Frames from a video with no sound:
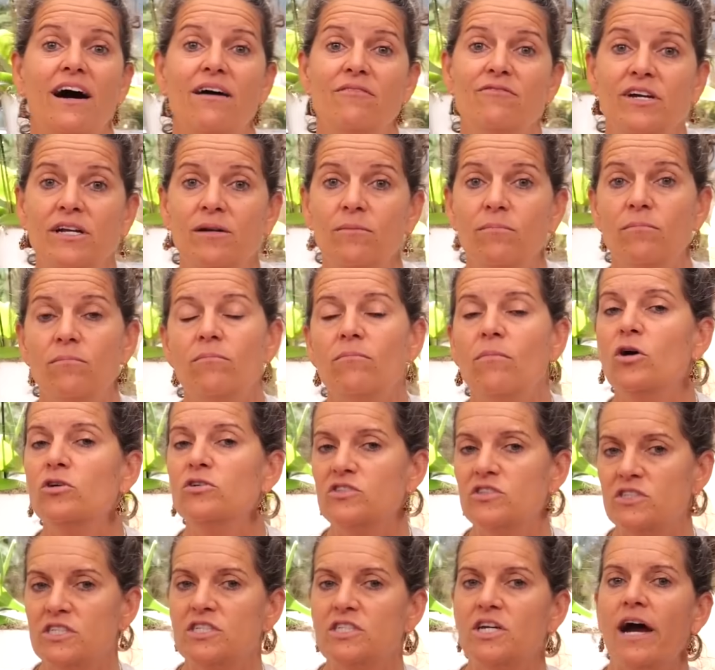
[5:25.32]
oven,
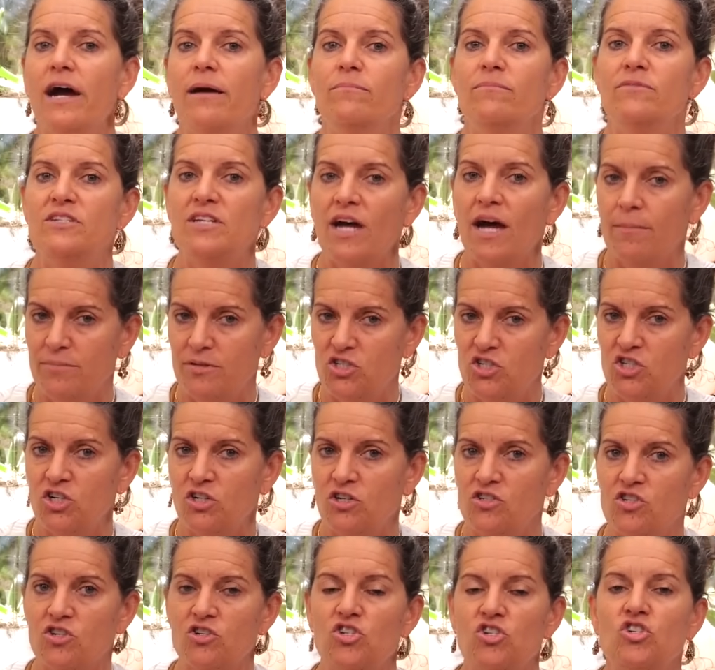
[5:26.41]
most of the time
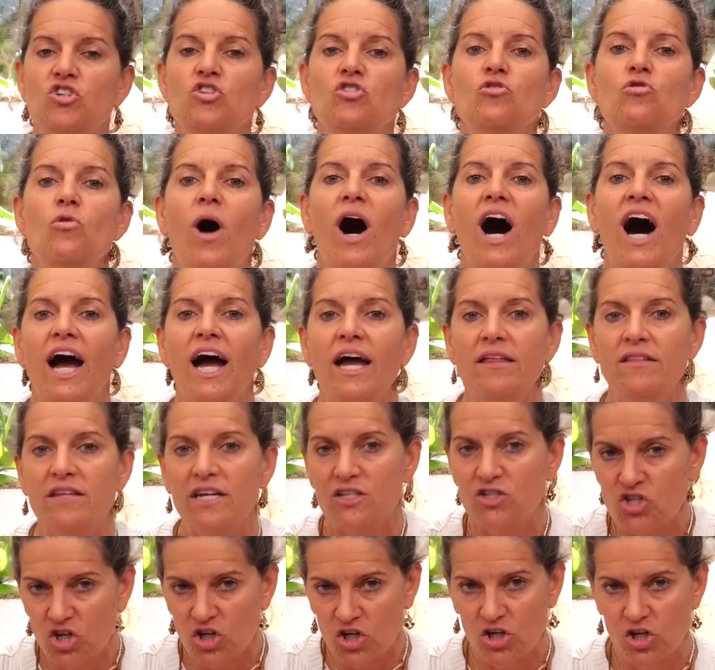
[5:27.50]
temperatures are too high,
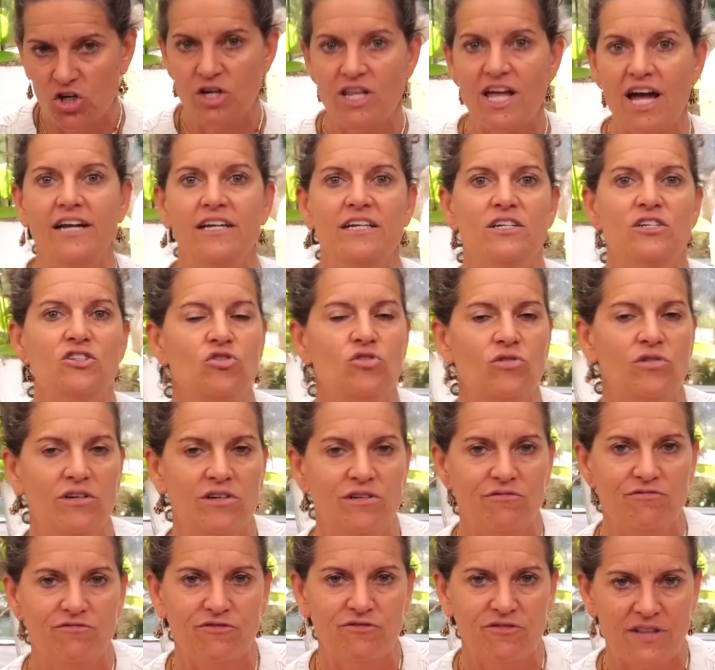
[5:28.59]
they turn that into an
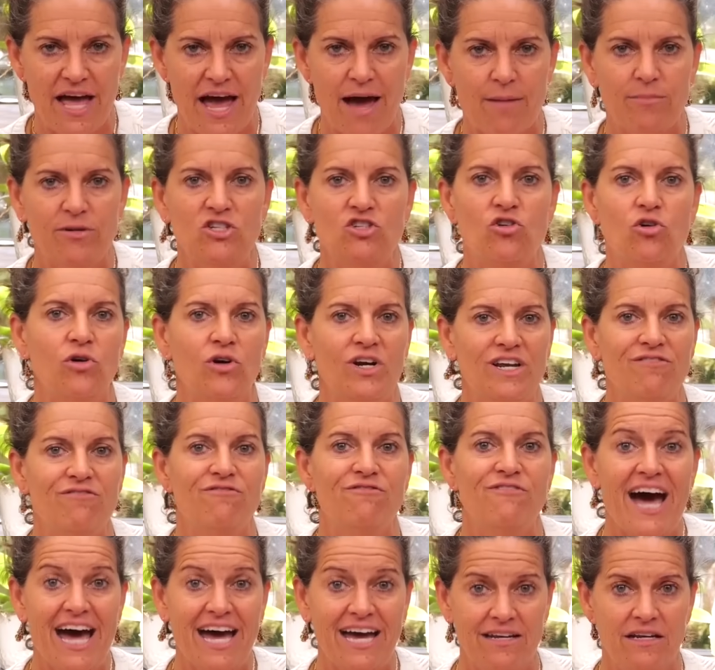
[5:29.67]
inflammatory
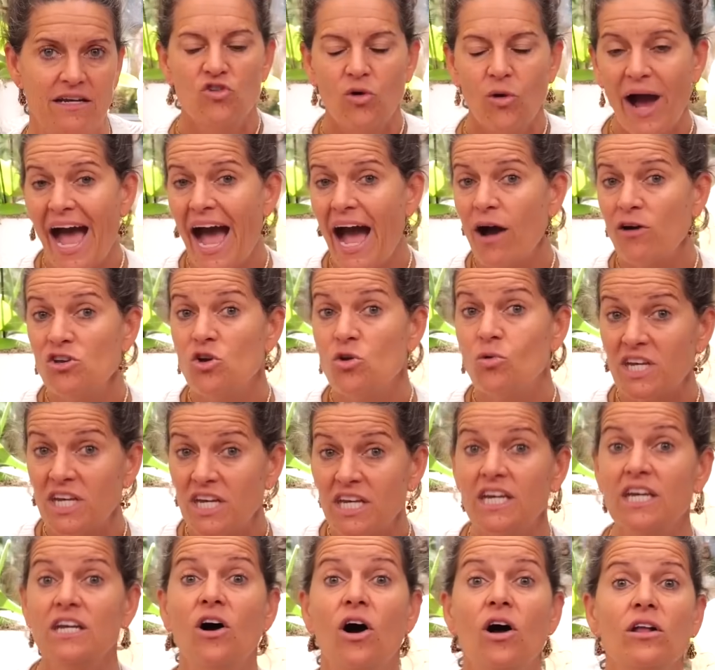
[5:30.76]
fat. So how you
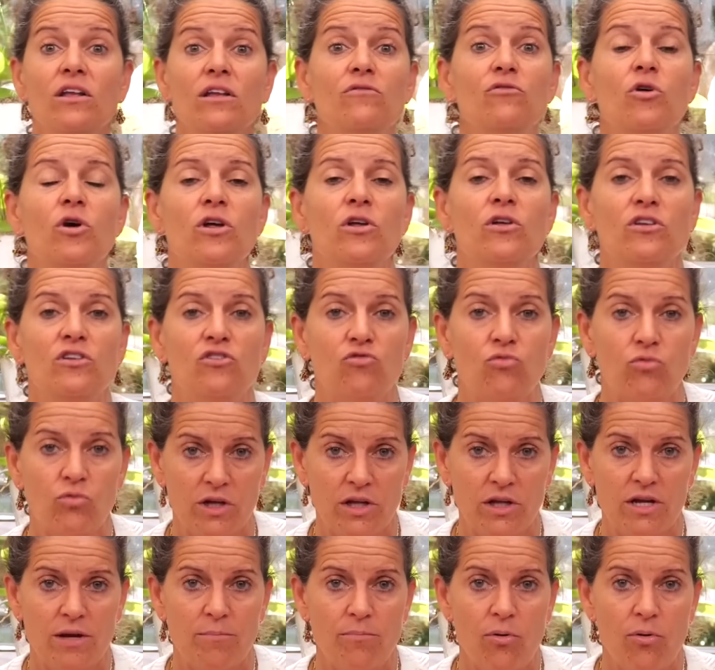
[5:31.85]
heat olive oil is really